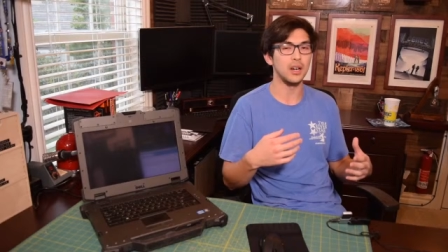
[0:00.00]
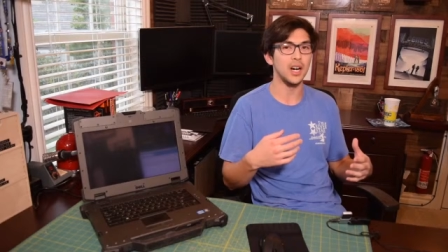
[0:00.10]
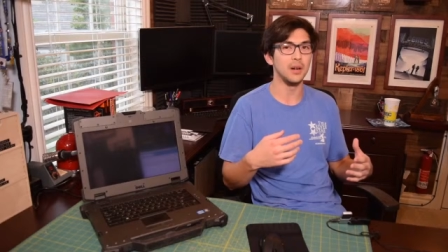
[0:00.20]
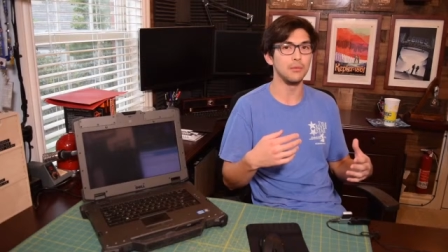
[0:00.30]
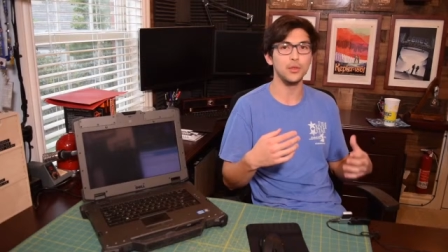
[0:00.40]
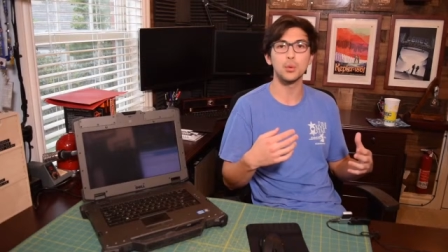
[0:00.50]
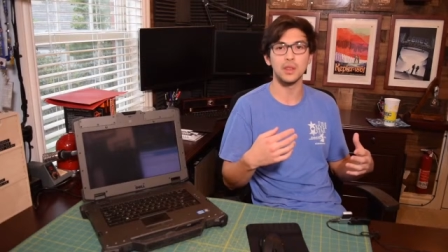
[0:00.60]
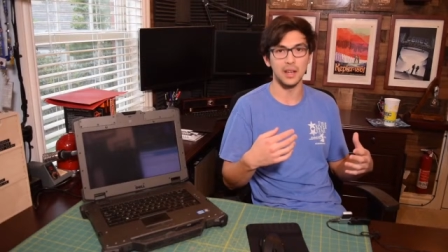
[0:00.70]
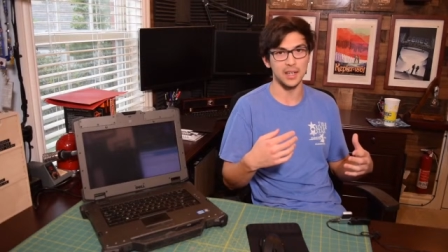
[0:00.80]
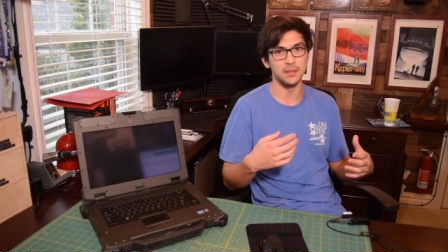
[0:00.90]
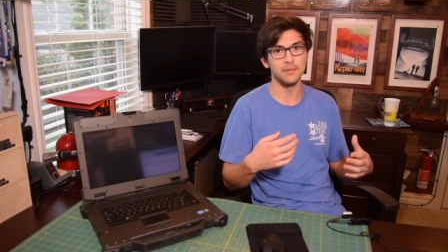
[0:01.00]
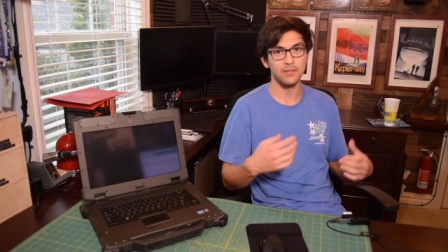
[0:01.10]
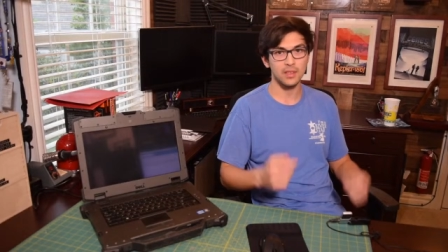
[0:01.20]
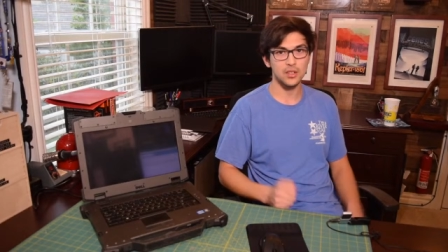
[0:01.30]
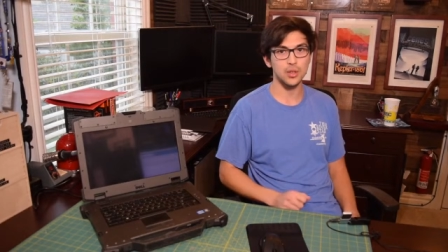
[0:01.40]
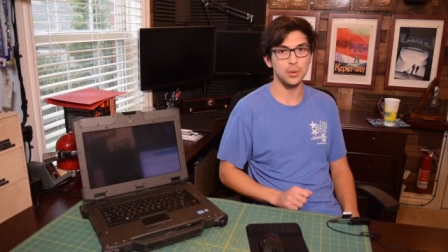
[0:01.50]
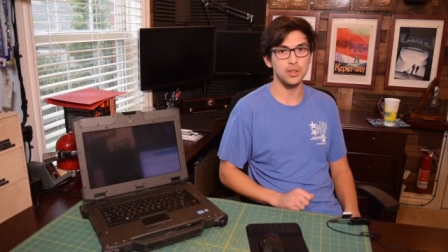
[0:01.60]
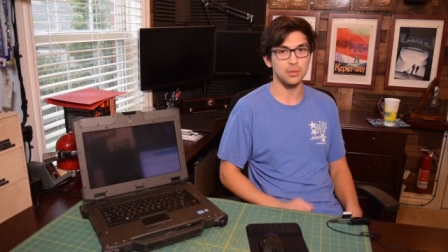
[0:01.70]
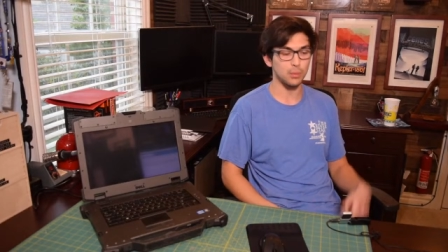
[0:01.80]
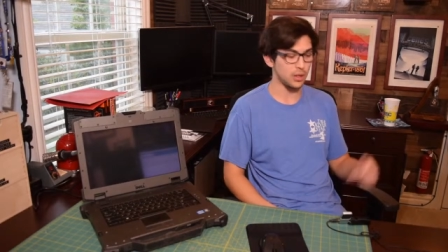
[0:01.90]
um, fluid line. So when
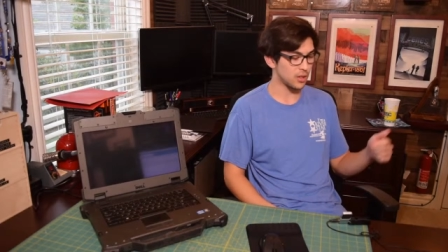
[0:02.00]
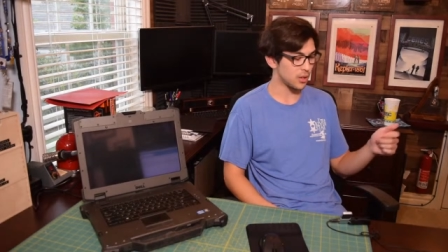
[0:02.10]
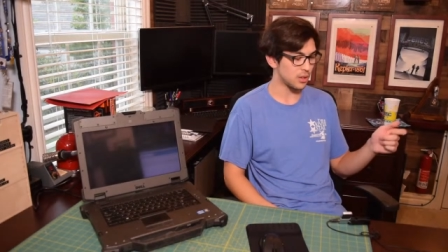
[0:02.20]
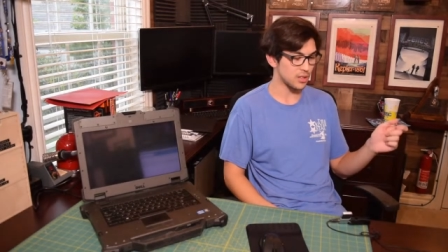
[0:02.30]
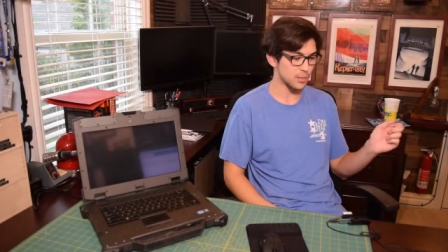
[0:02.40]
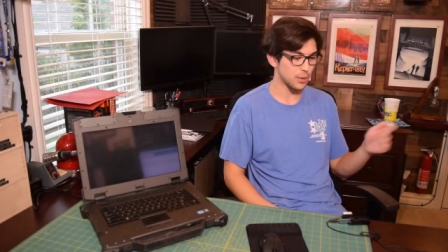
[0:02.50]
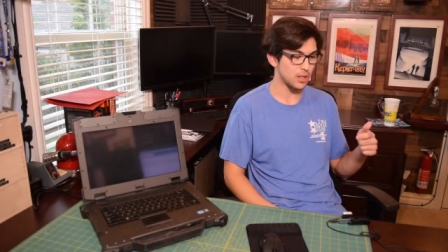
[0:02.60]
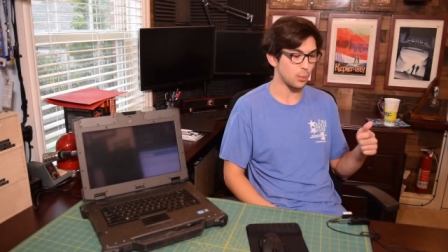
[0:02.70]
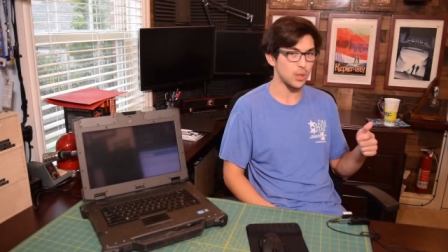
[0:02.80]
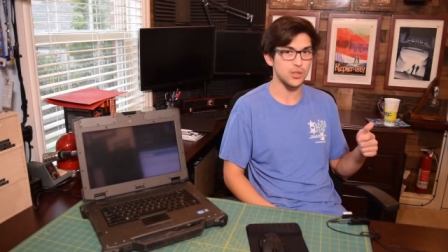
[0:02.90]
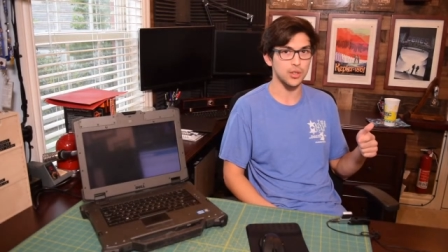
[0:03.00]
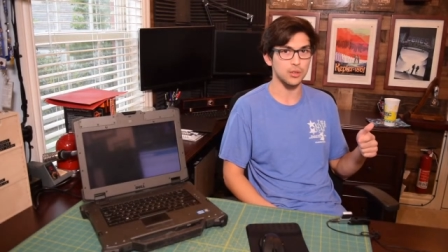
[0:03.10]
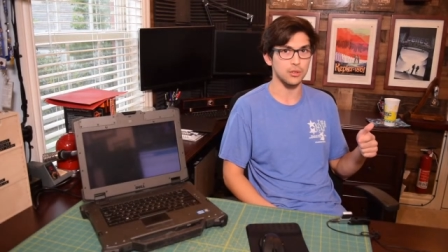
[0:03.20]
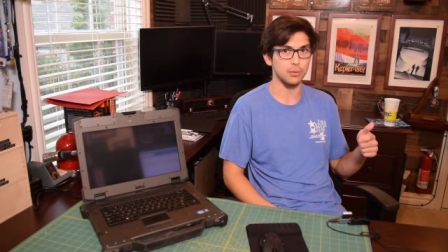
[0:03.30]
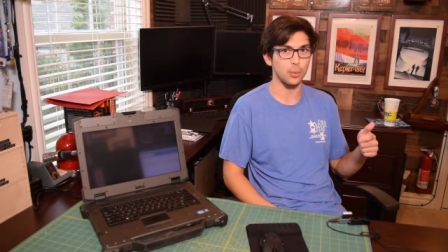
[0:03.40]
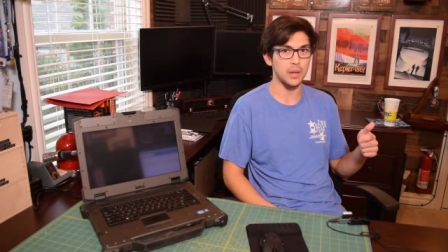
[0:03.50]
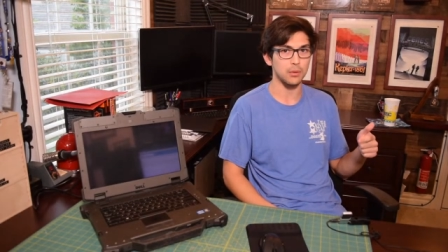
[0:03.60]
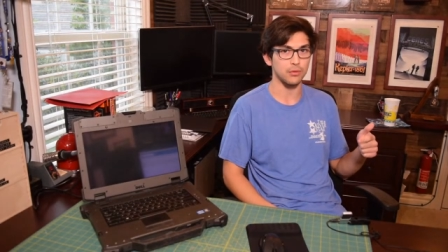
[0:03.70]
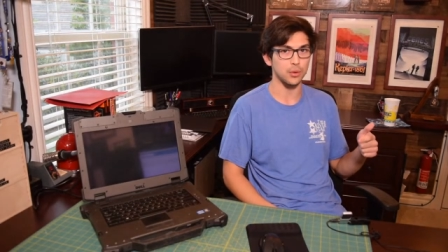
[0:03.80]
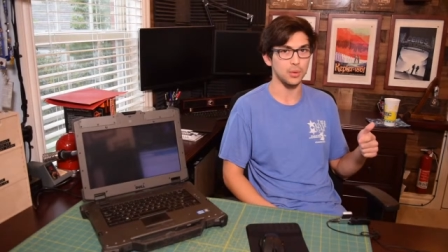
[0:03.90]
you when you go to spray the windshield
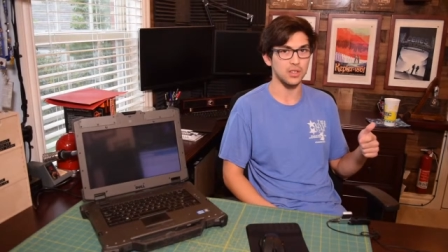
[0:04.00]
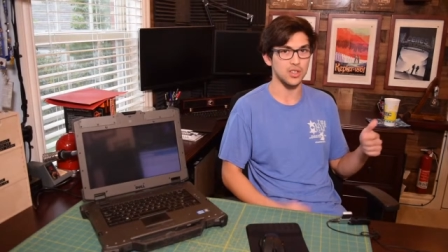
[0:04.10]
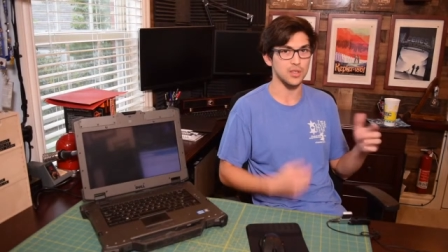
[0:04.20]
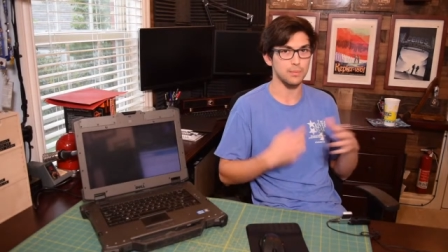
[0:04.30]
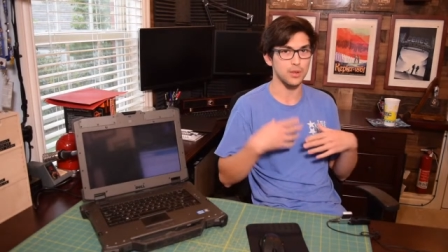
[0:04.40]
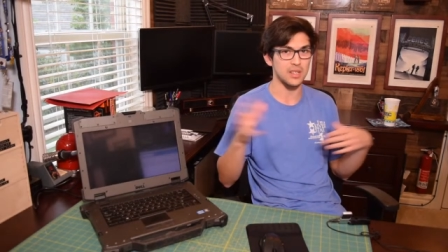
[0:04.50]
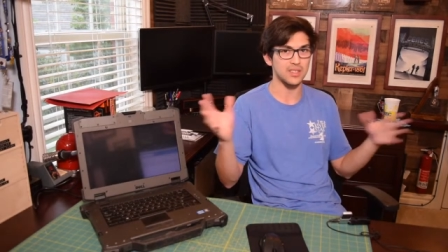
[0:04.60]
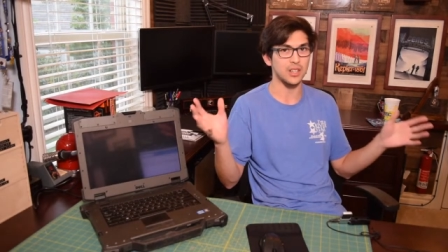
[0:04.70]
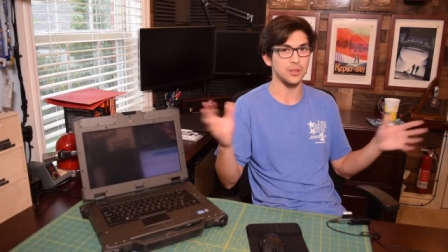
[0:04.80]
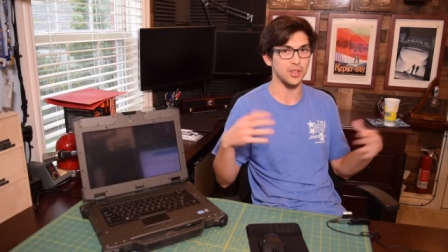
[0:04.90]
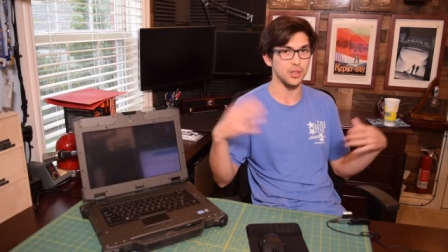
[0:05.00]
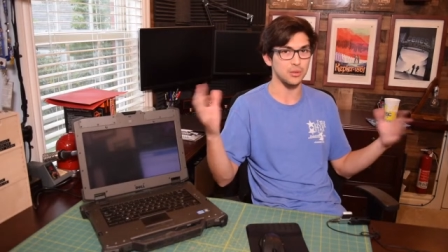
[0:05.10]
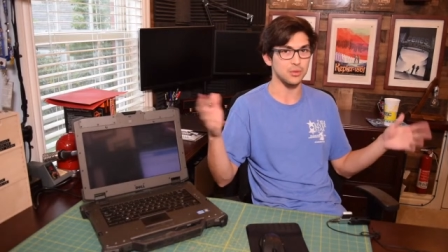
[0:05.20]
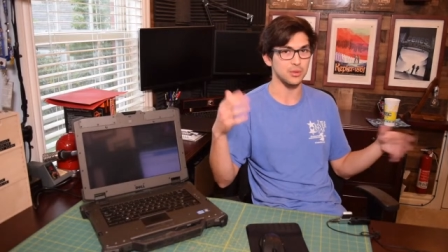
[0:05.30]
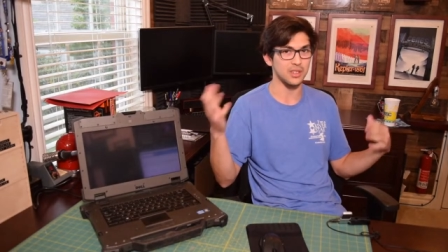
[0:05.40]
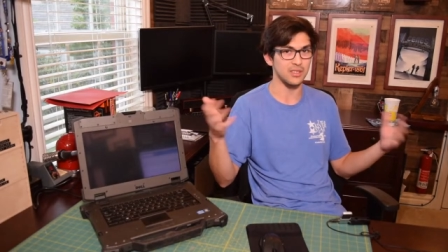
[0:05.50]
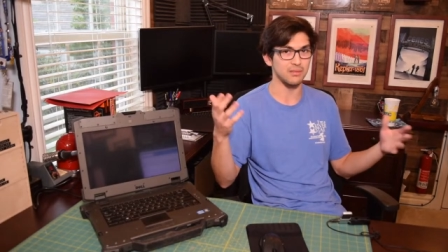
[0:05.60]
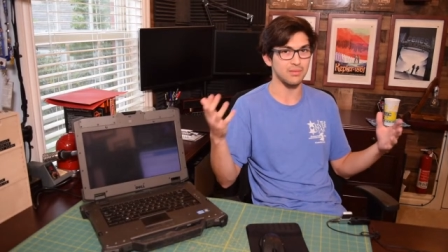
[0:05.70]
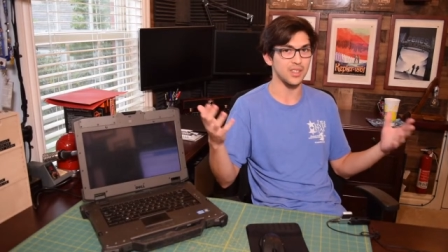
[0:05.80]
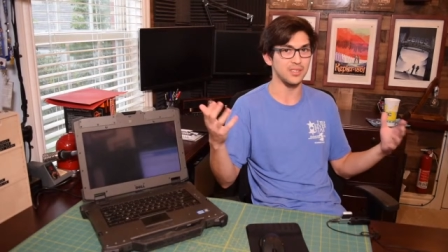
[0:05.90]
wiper fluid, it just sprays out all over in
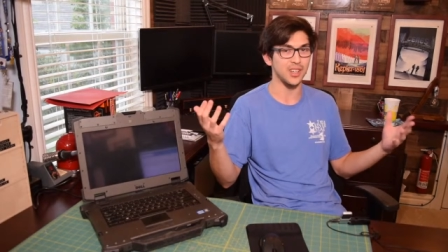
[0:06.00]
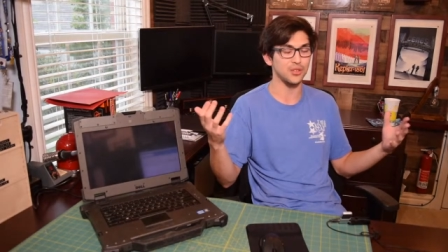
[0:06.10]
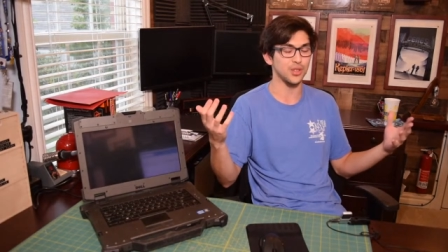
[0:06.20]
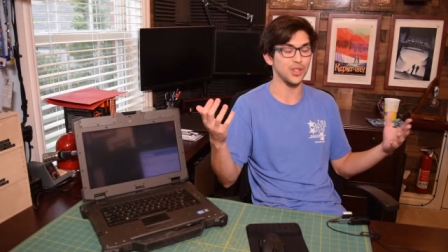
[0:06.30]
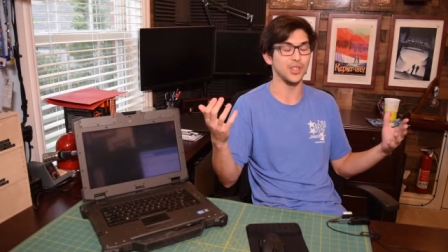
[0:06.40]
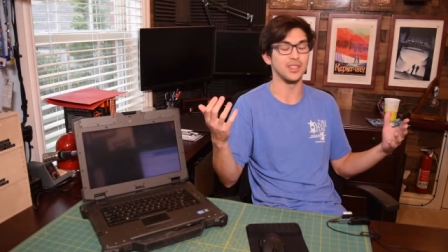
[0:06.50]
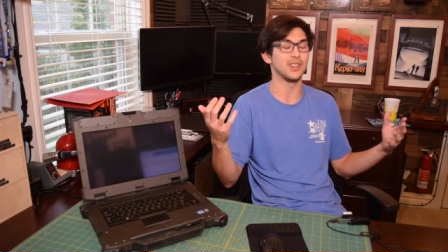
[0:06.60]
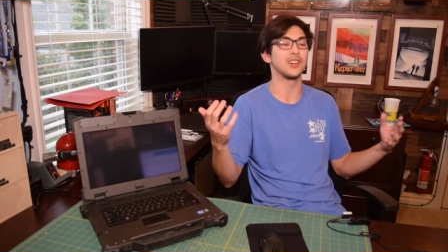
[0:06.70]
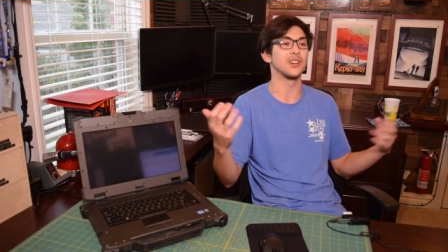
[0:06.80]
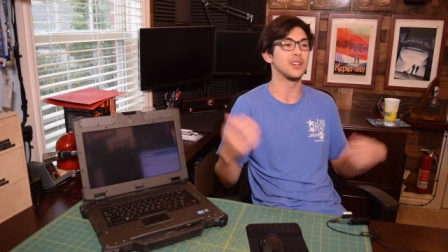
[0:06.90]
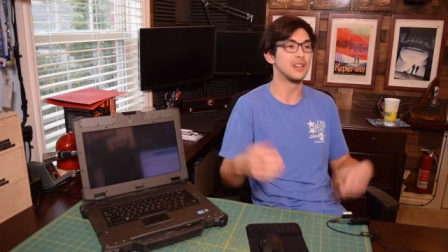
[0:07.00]
the under the hood of the car.